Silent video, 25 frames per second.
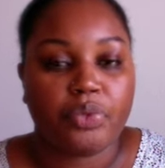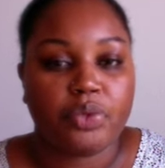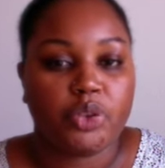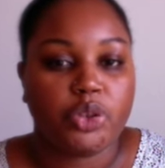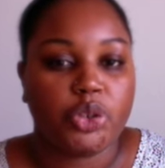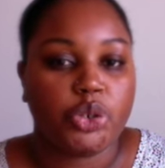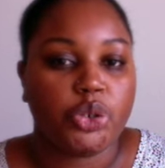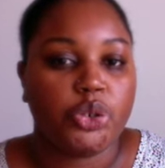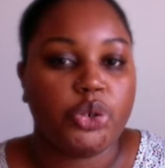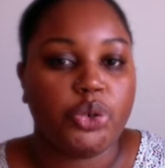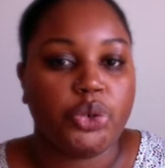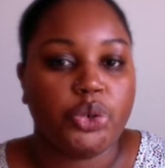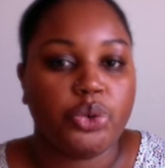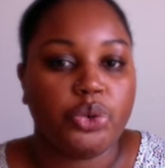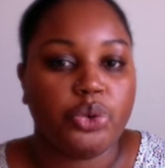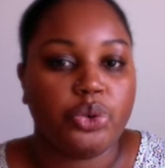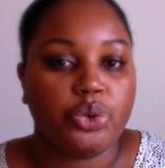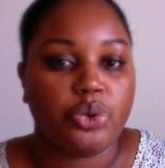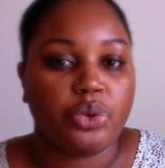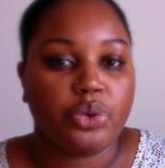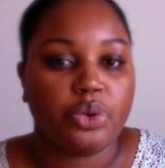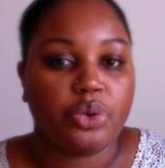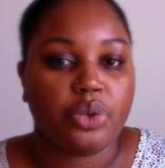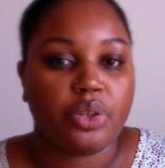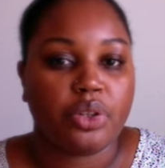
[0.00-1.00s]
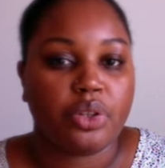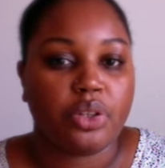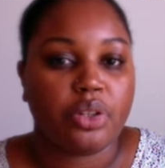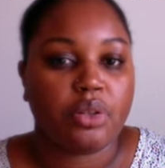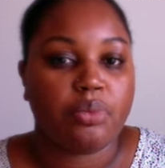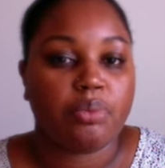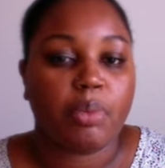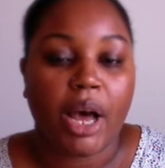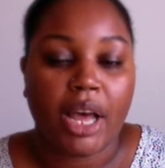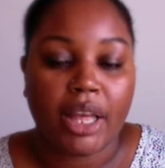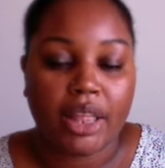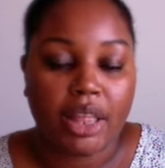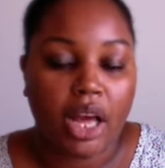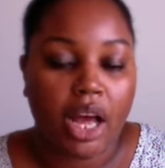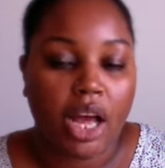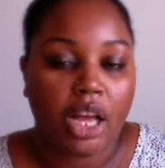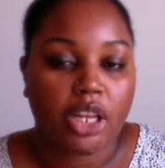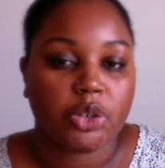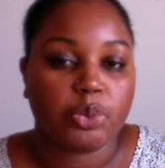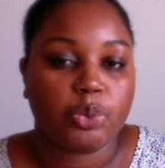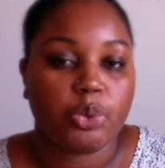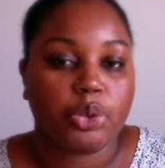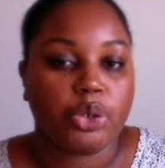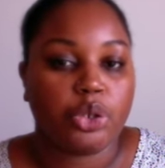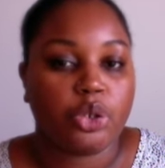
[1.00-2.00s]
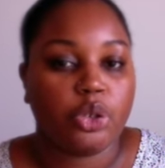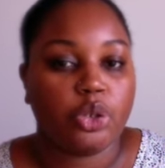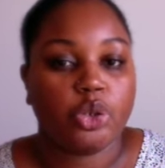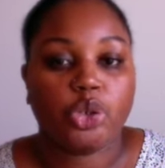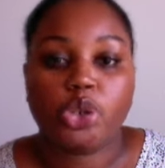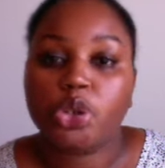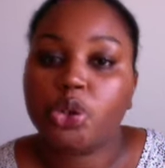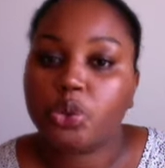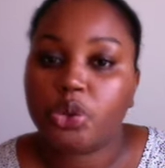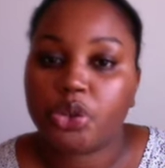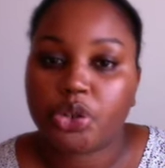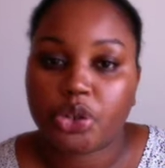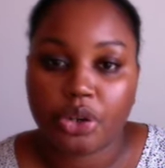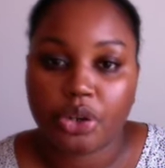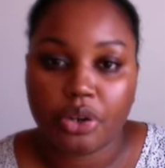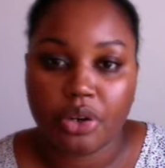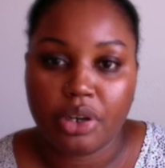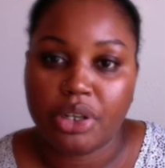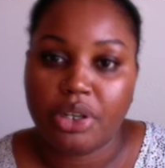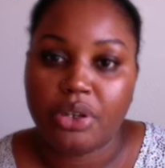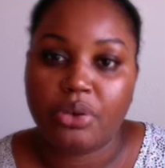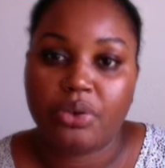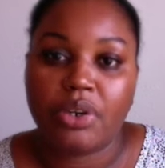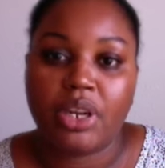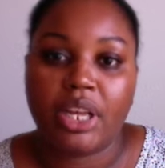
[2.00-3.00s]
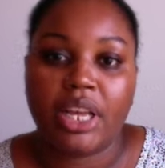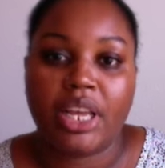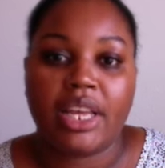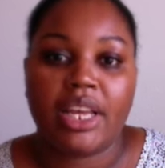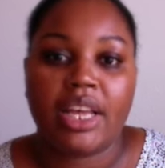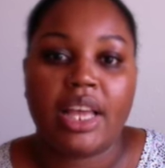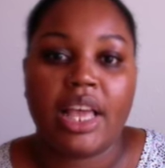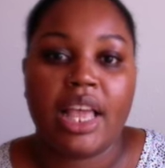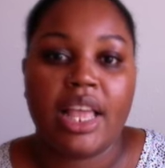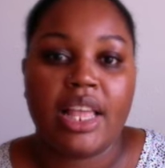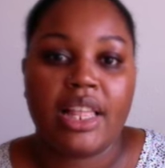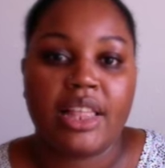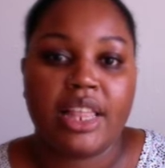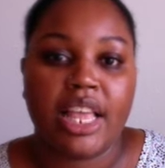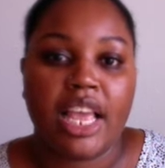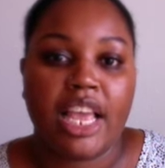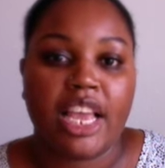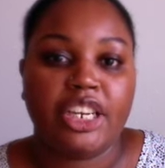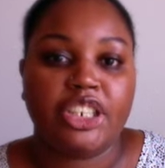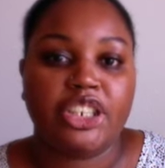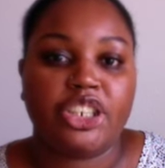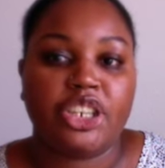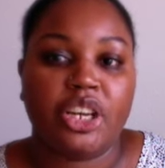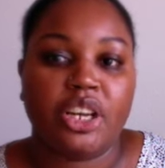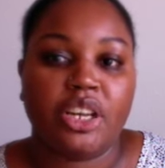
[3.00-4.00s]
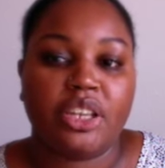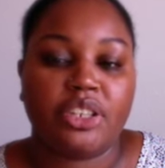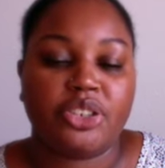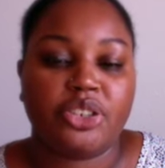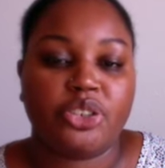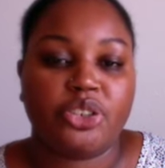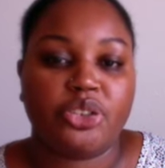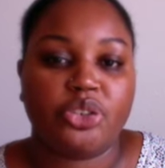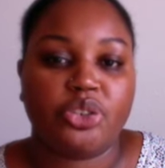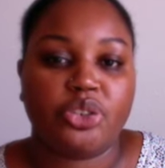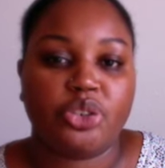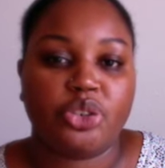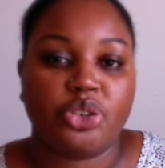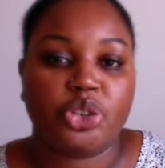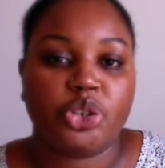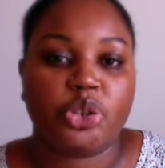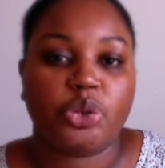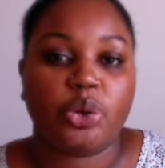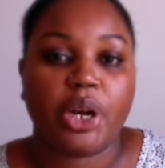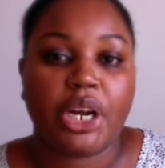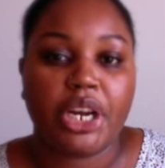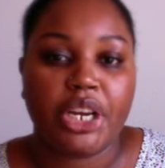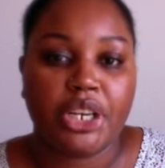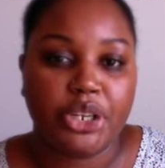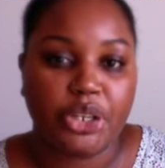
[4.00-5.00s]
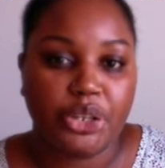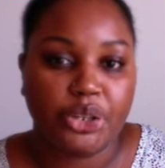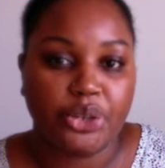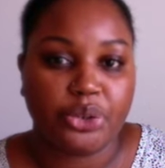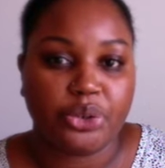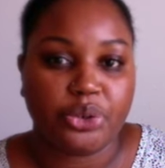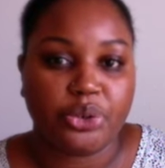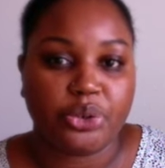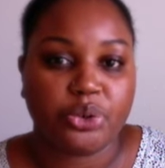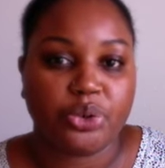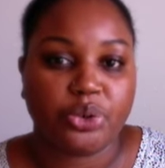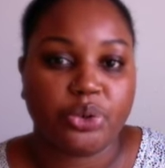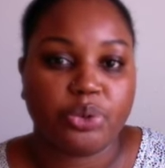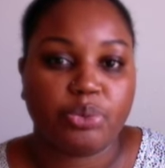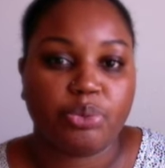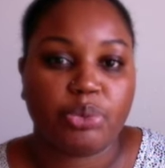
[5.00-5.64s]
to by the hospital to a certain unit, and they just train you,